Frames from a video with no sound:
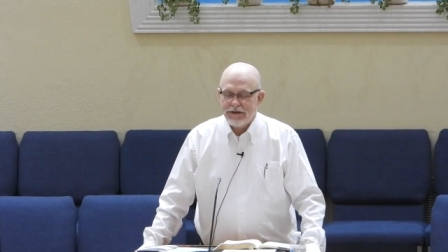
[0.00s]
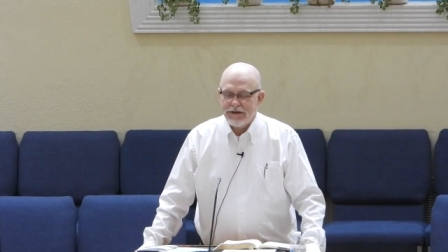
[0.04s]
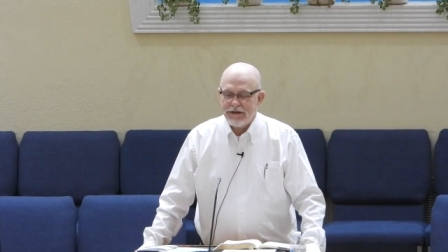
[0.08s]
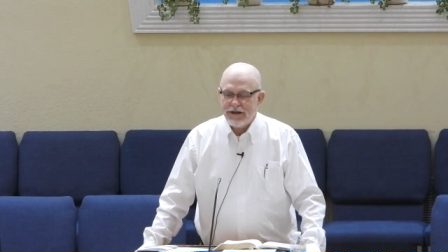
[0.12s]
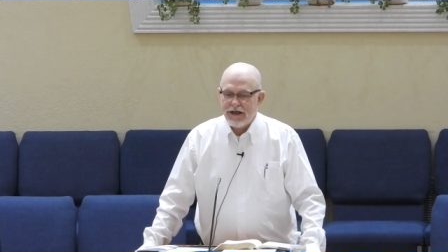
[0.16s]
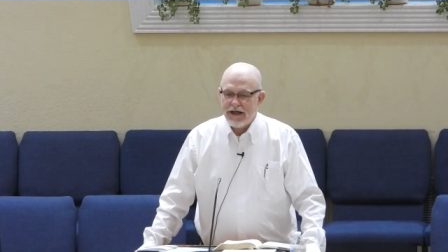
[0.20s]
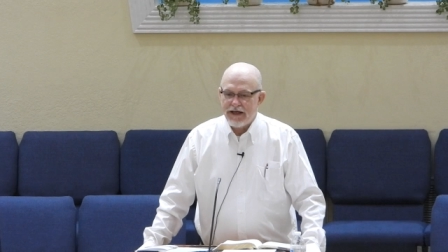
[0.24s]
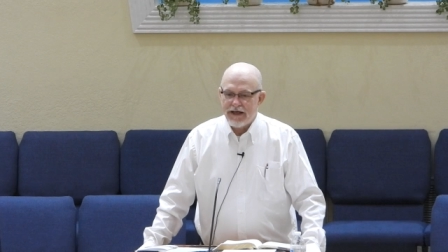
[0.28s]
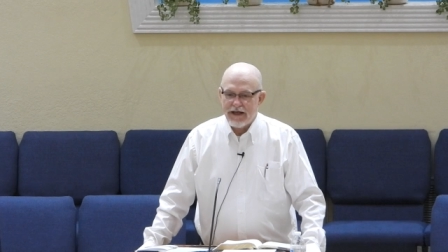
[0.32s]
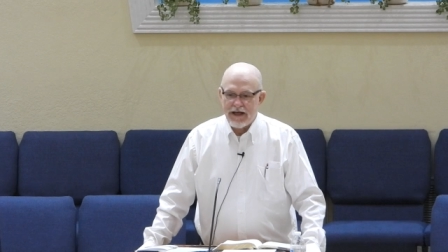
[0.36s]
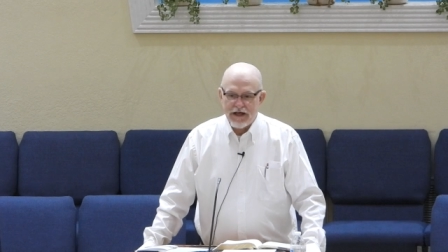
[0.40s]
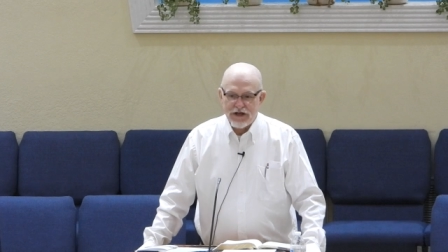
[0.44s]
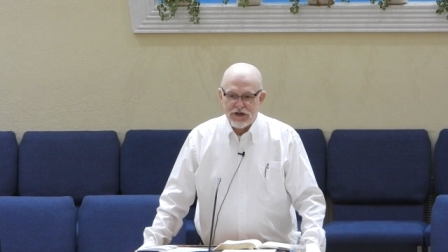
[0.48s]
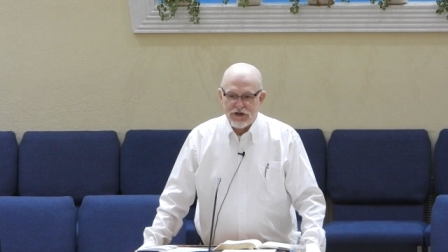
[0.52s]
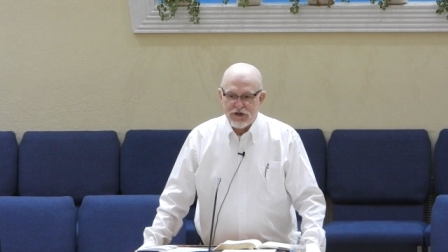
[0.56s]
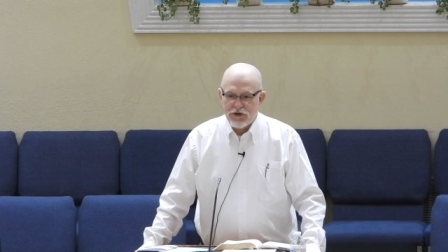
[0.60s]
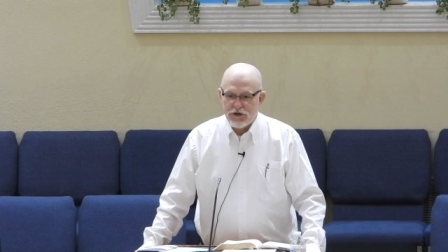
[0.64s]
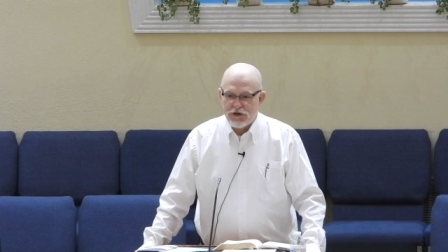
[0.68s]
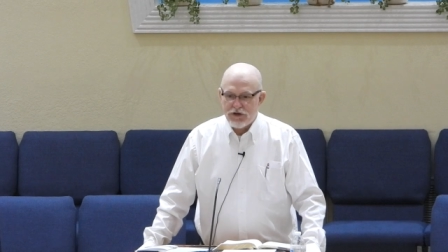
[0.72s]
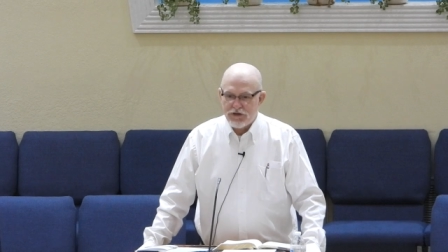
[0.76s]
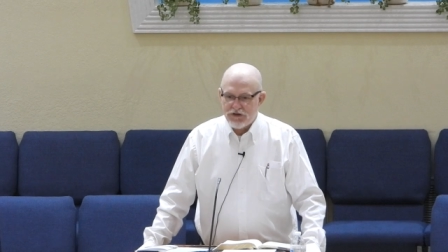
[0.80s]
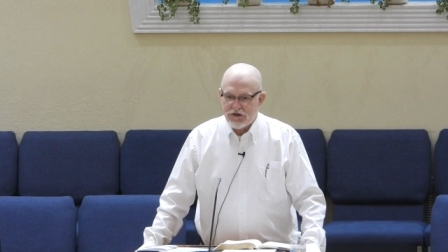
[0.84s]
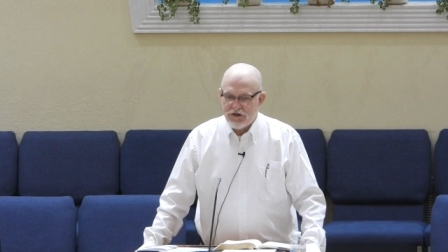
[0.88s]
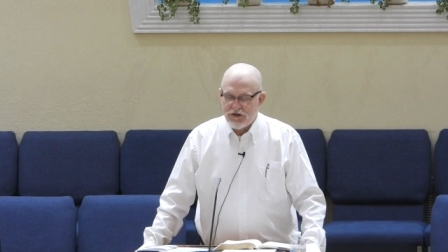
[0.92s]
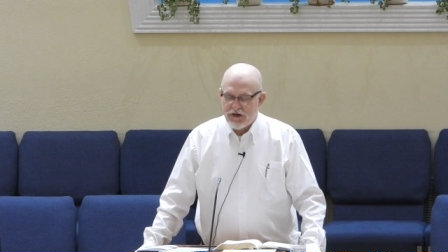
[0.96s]
Well, I guess
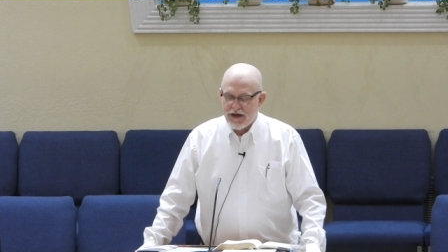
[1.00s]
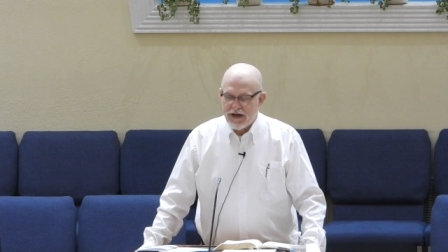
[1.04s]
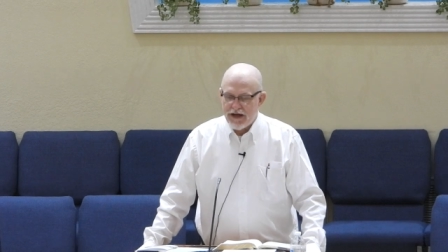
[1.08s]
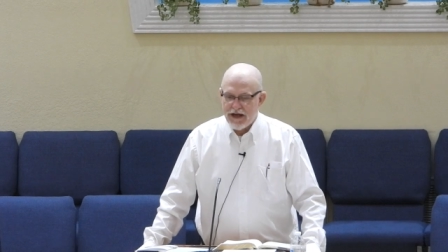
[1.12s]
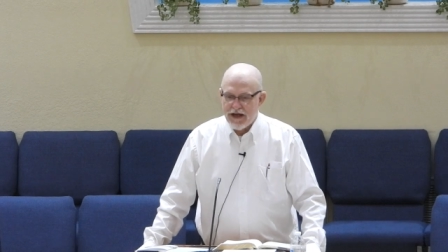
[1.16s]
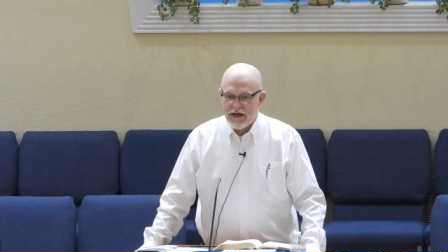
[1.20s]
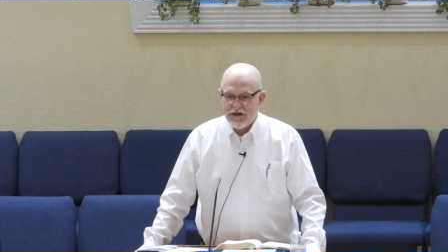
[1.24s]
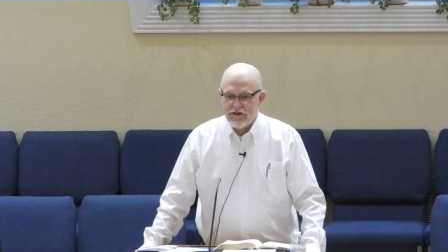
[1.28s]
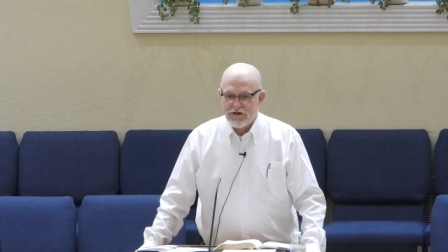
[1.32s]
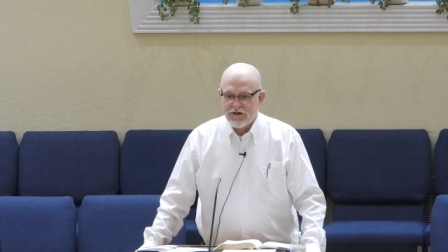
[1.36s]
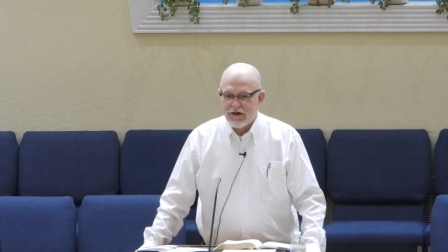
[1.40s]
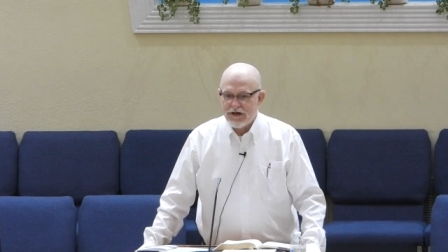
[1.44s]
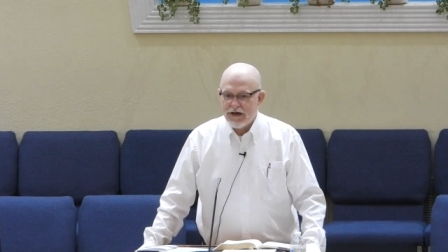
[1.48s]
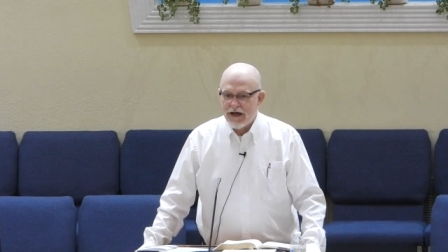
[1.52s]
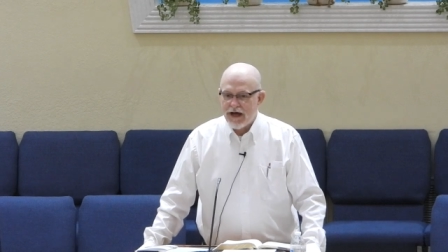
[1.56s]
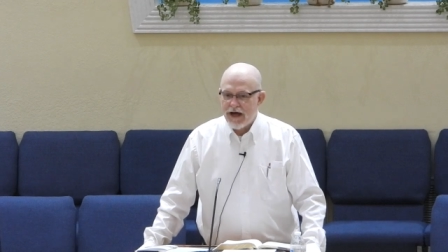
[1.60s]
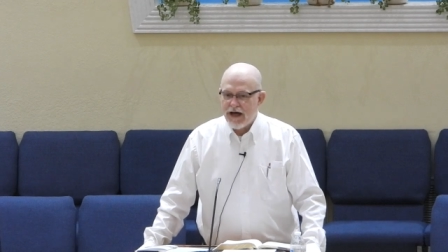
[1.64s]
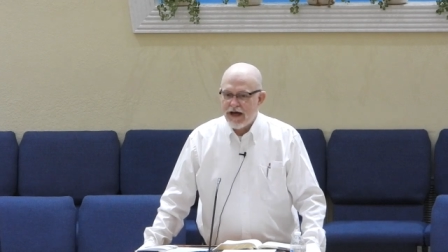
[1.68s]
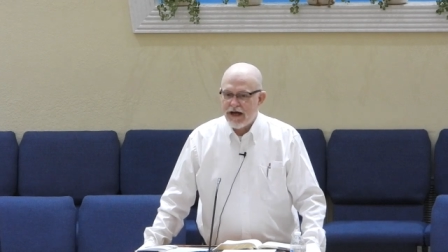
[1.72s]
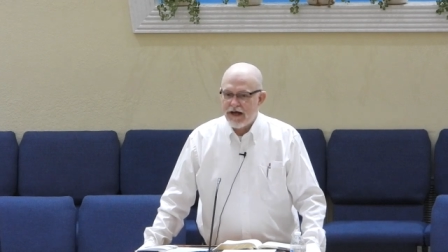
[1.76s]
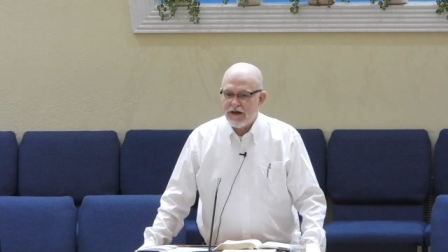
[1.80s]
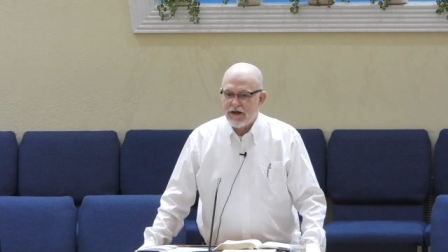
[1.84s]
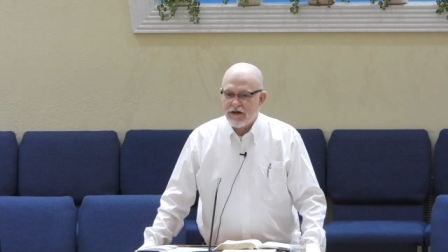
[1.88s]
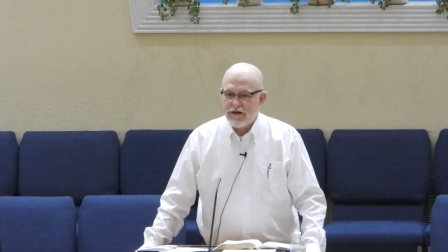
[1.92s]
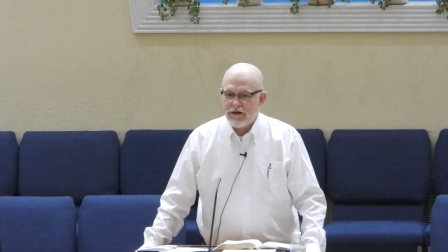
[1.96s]
you could say
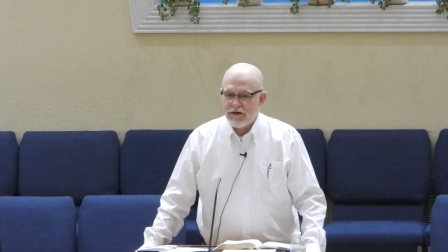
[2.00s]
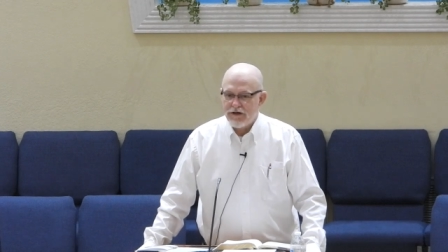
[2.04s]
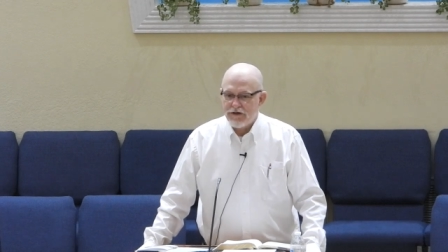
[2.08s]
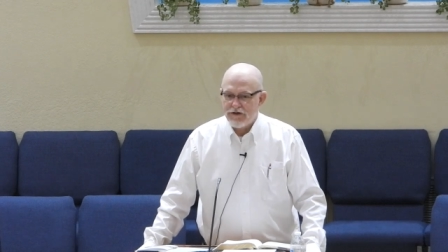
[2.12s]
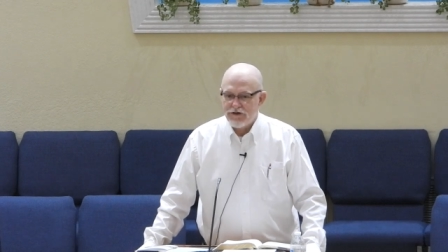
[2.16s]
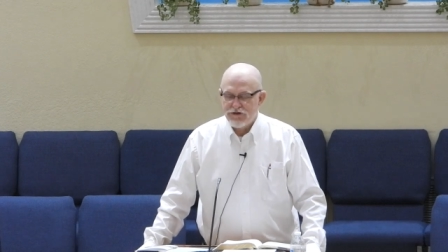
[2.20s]
Hezekiah